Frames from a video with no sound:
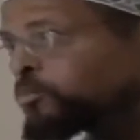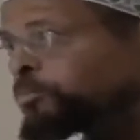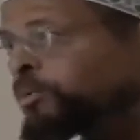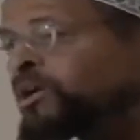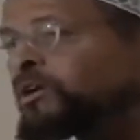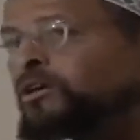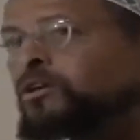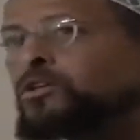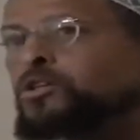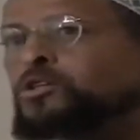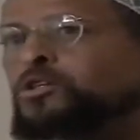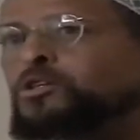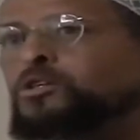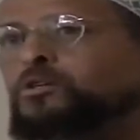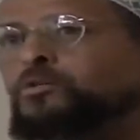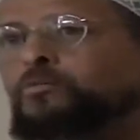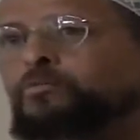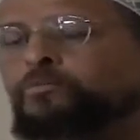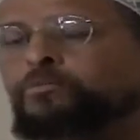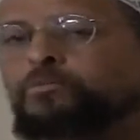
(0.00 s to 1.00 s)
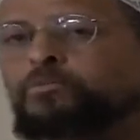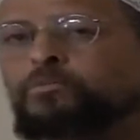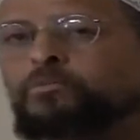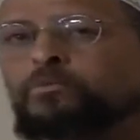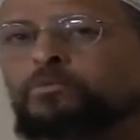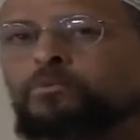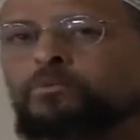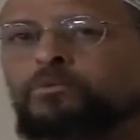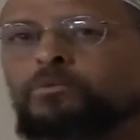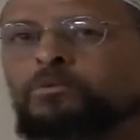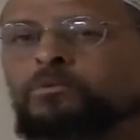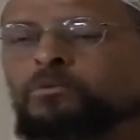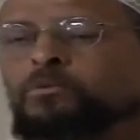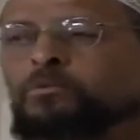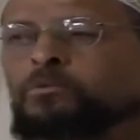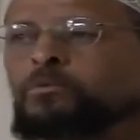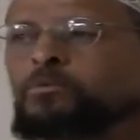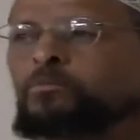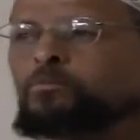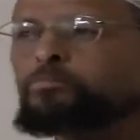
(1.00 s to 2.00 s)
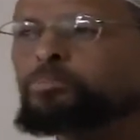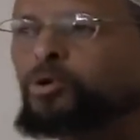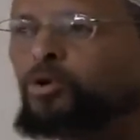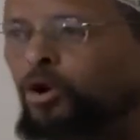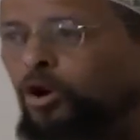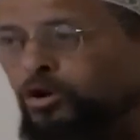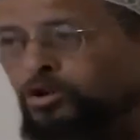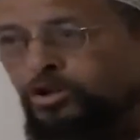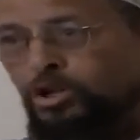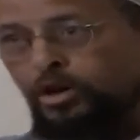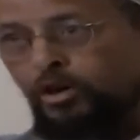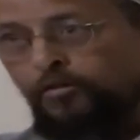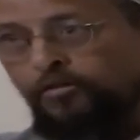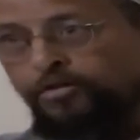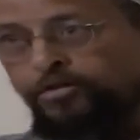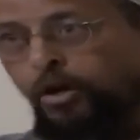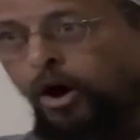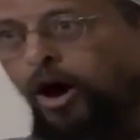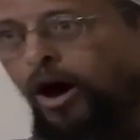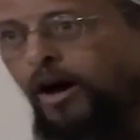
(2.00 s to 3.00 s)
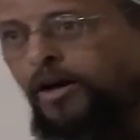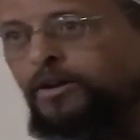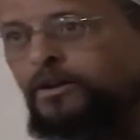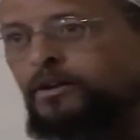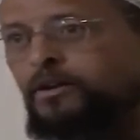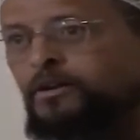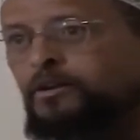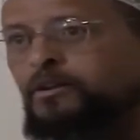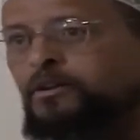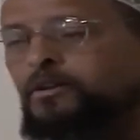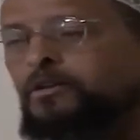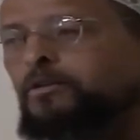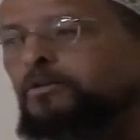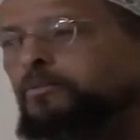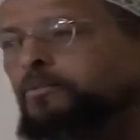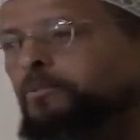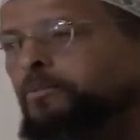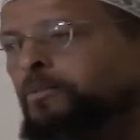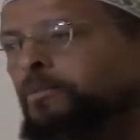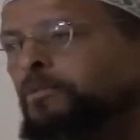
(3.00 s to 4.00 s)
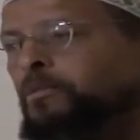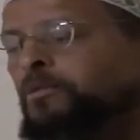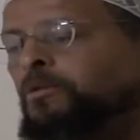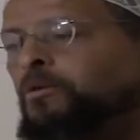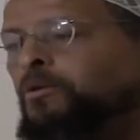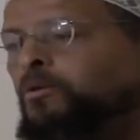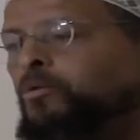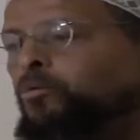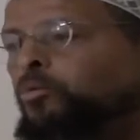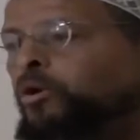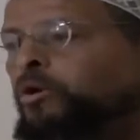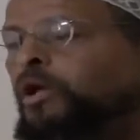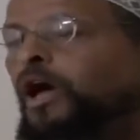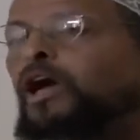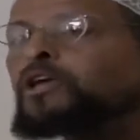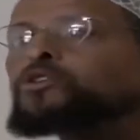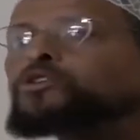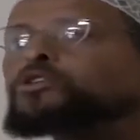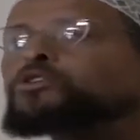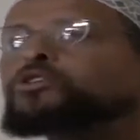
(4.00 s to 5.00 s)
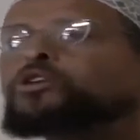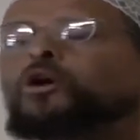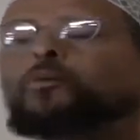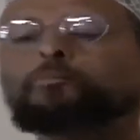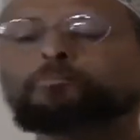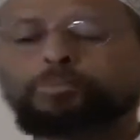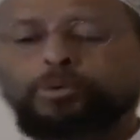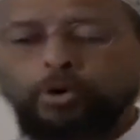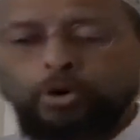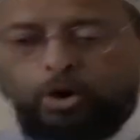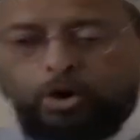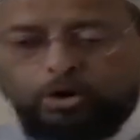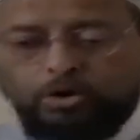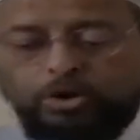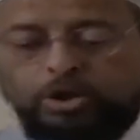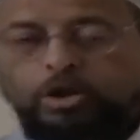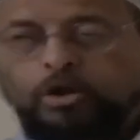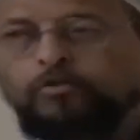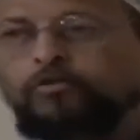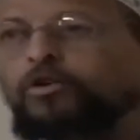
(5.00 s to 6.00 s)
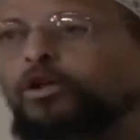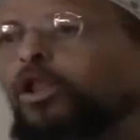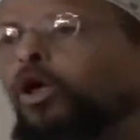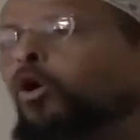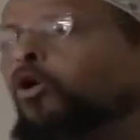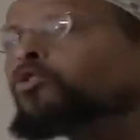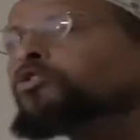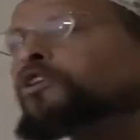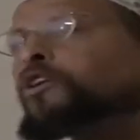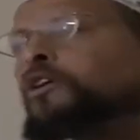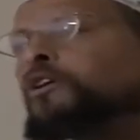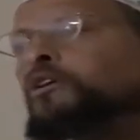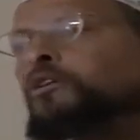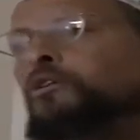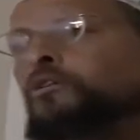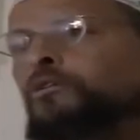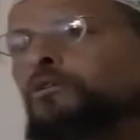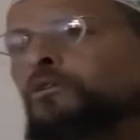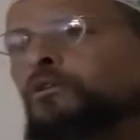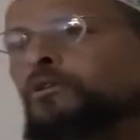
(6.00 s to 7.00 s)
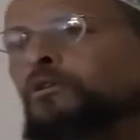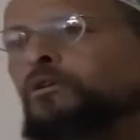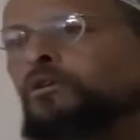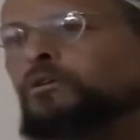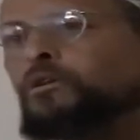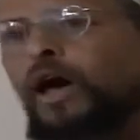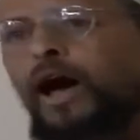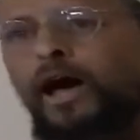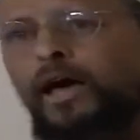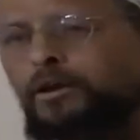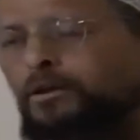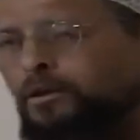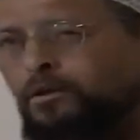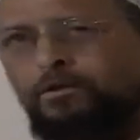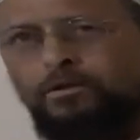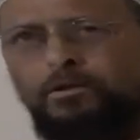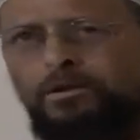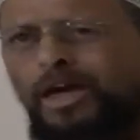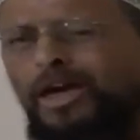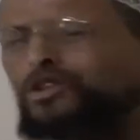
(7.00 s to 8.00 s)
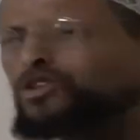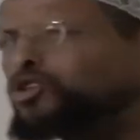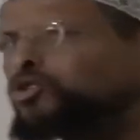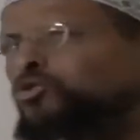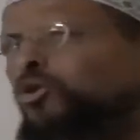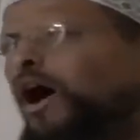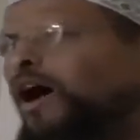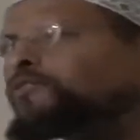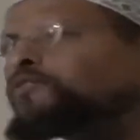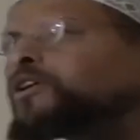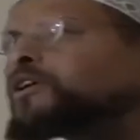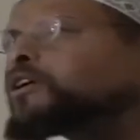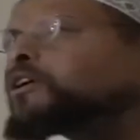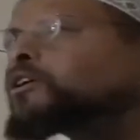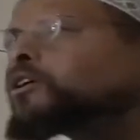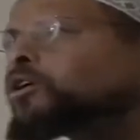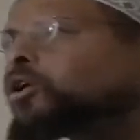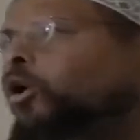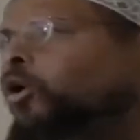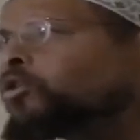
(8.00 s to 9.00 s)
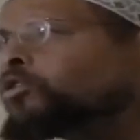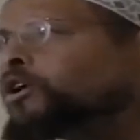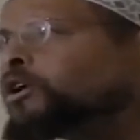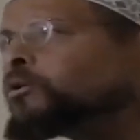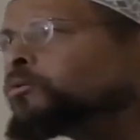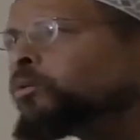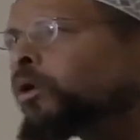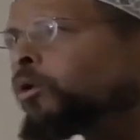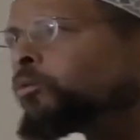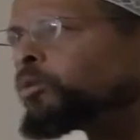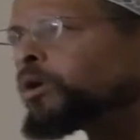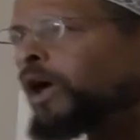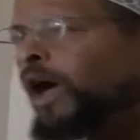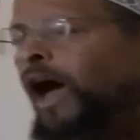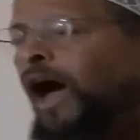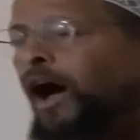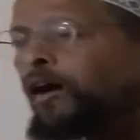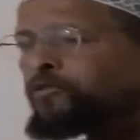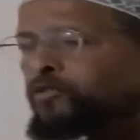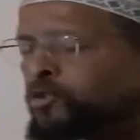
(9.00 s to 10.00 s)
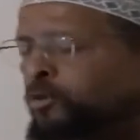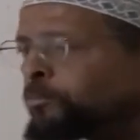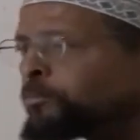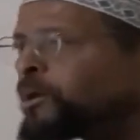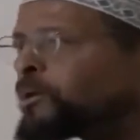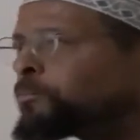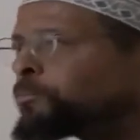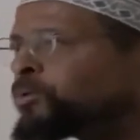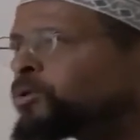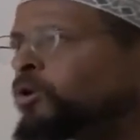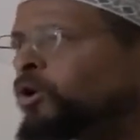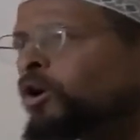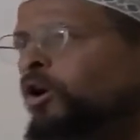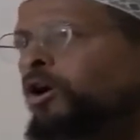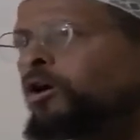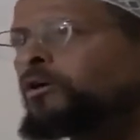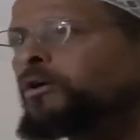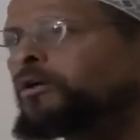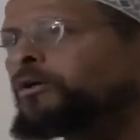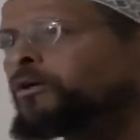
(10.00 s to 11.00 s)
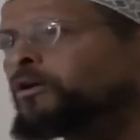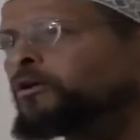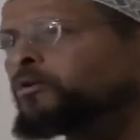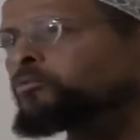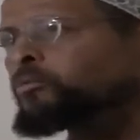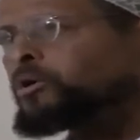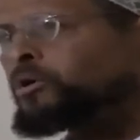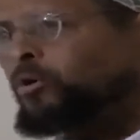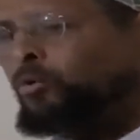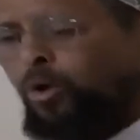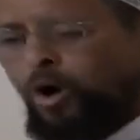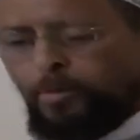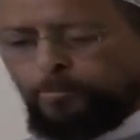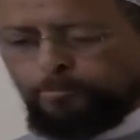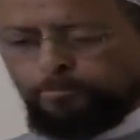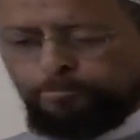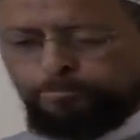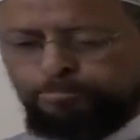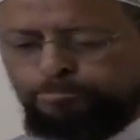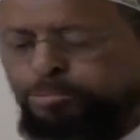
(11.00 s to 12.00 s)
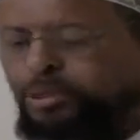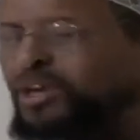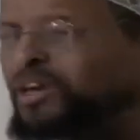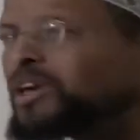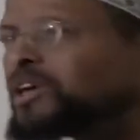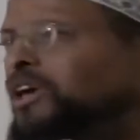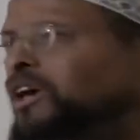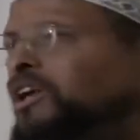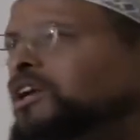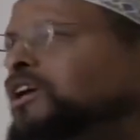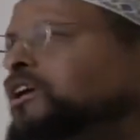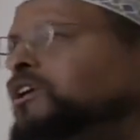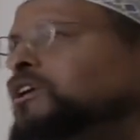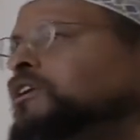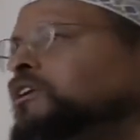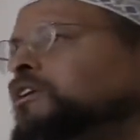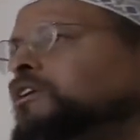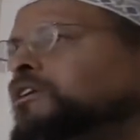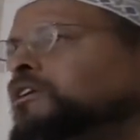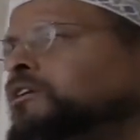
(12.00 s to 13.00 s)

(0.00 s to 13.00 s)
speech, purity of thought. We're not just purity of clothing, not extravagant clothing. What we have should be pure. We don't want pig in it.